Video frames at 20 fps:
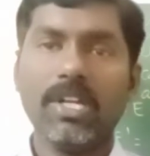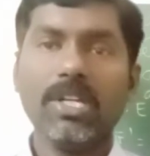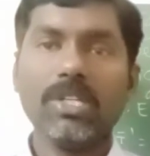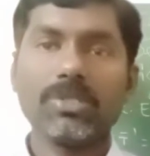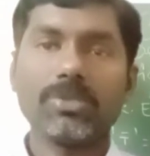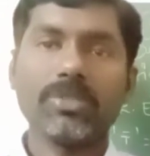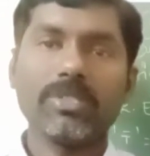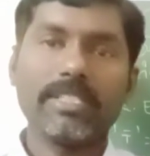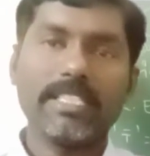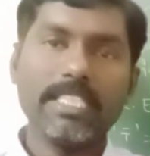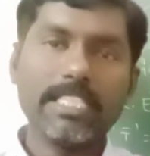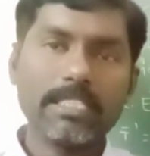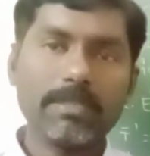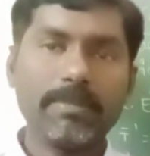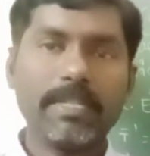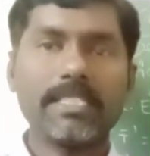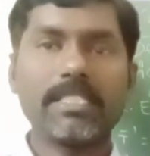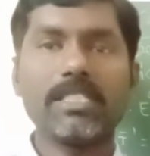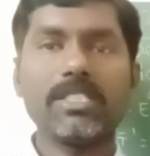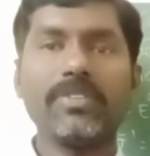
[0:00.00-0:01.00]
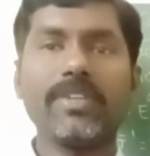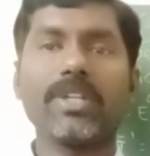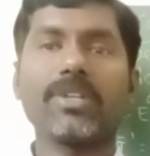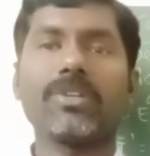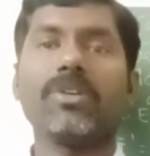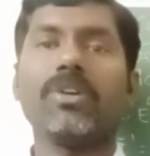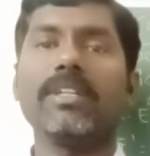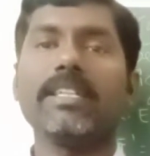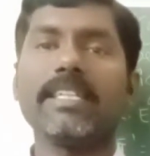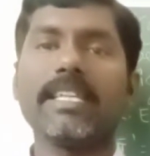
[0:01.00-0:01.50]
So these methods we
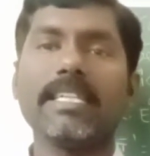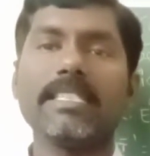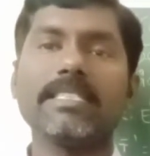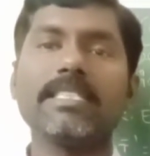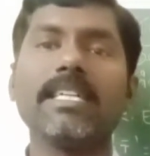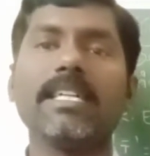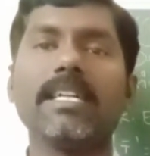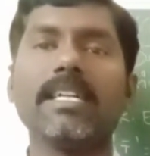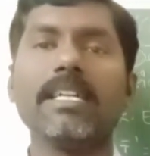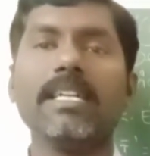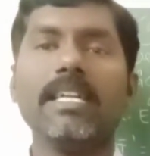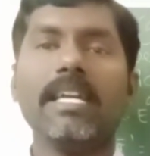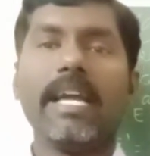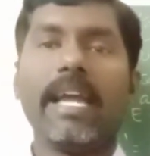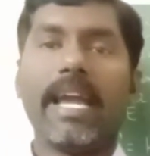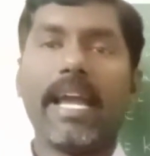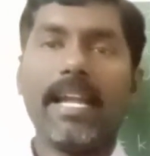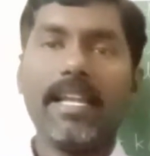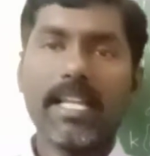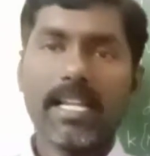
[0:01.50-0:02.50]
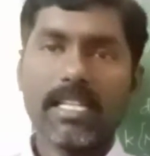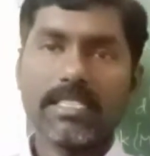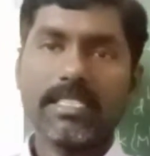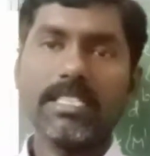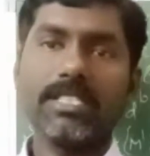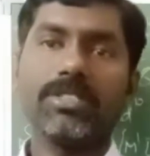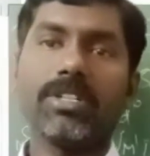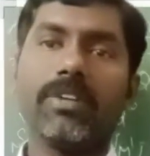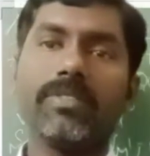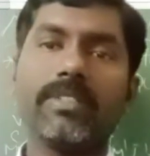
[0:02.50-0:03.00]
are calling as the
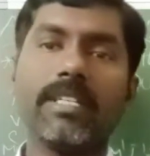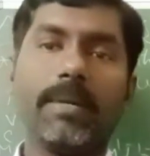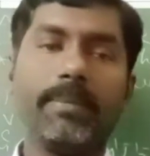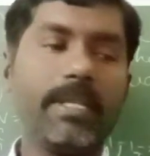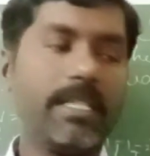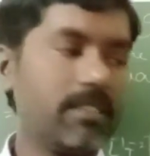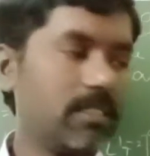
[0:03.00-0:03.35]
analysis of the